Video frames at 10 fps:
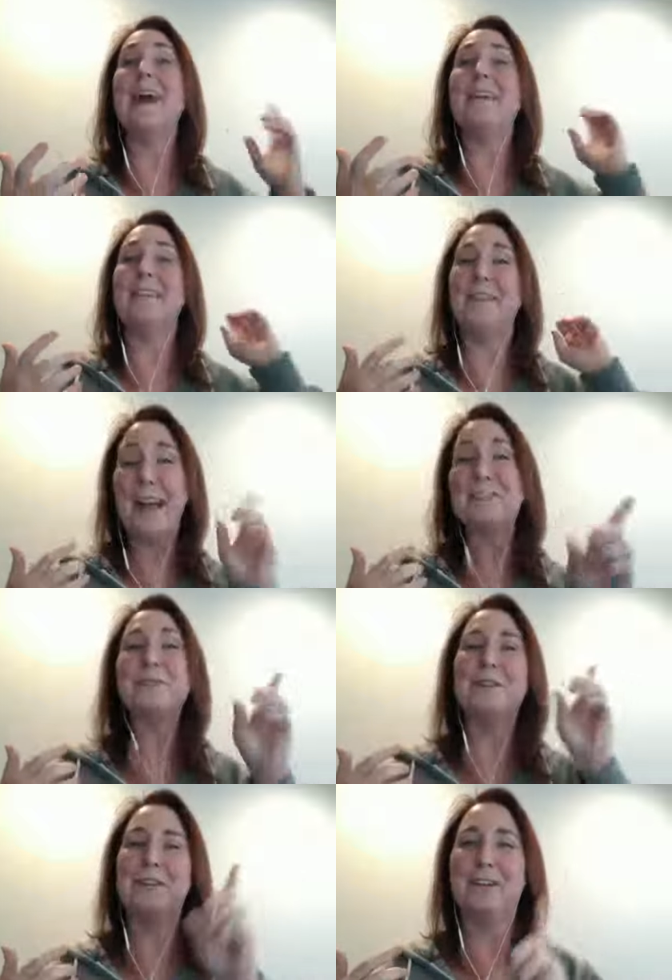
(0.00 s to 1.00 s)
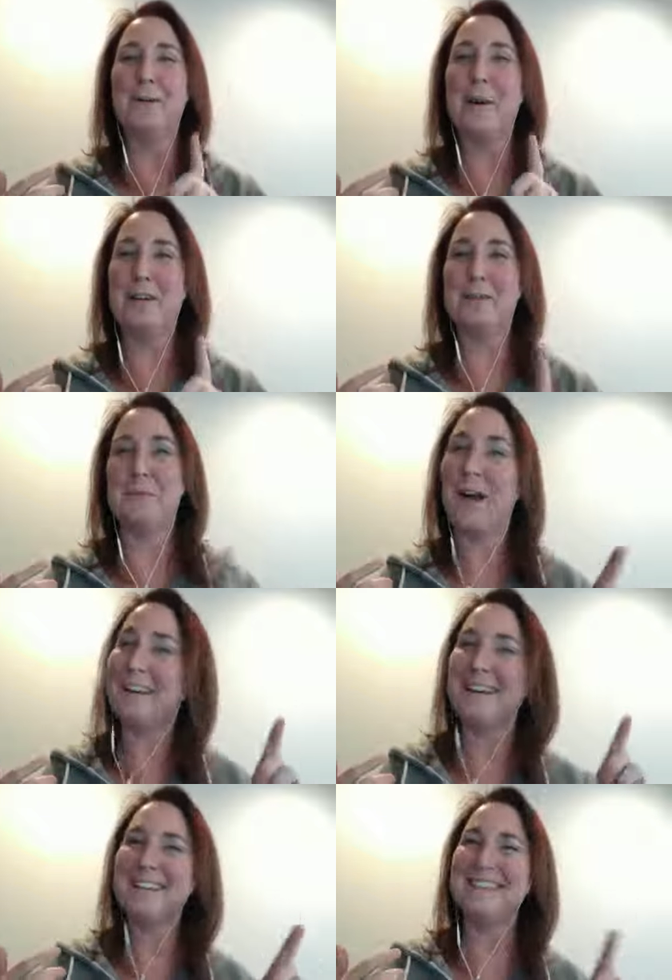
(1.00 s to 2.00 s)
And then that's when you can go buy some
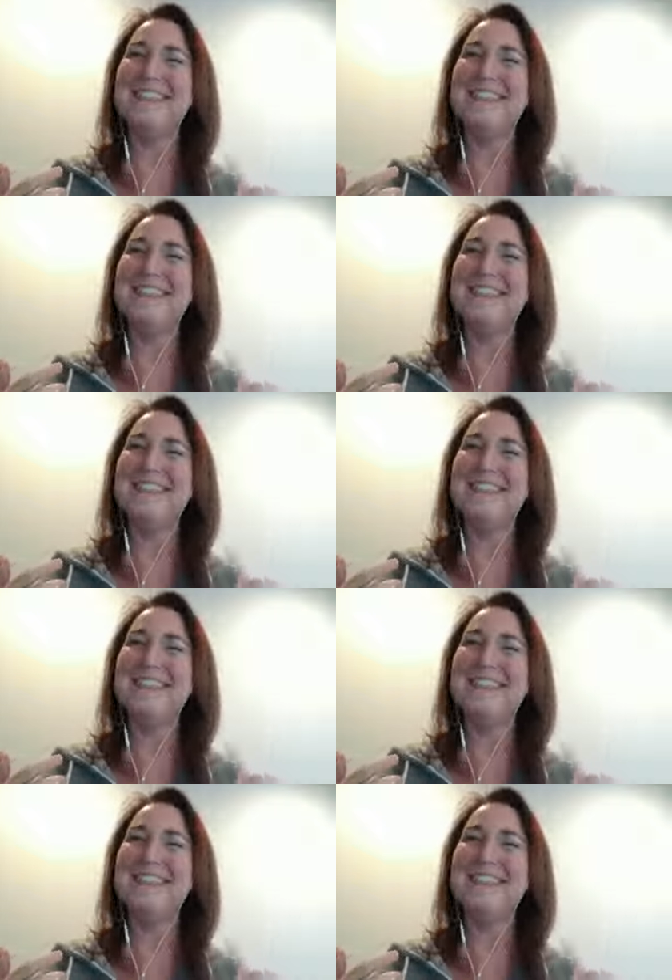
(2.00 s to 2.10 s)
product.